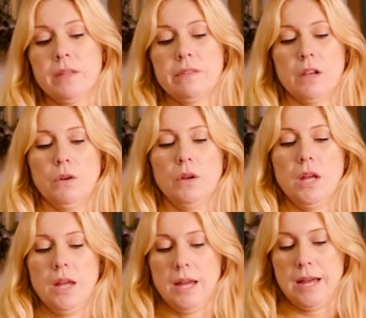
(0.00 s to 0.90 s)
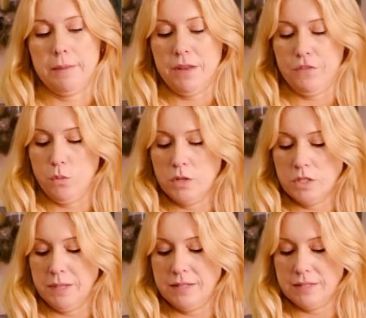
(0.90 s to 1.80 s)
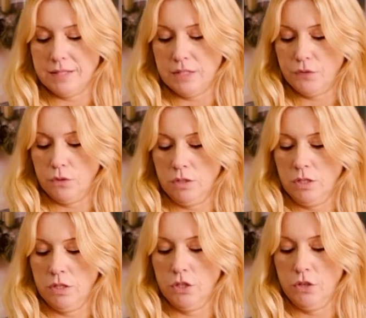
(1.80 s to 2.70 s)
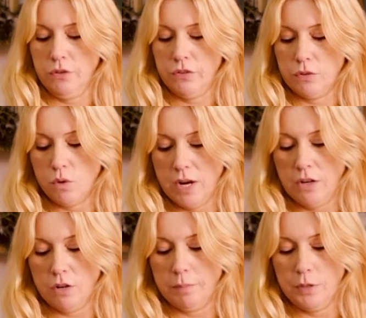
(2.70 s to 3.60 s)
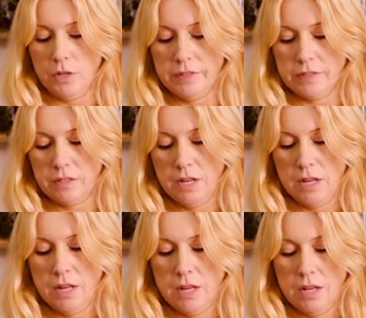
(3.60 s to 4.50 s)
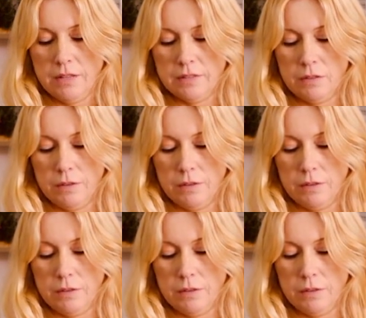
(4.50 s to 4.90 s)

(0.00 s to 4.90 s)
So if you want to be successful, use the right compost. So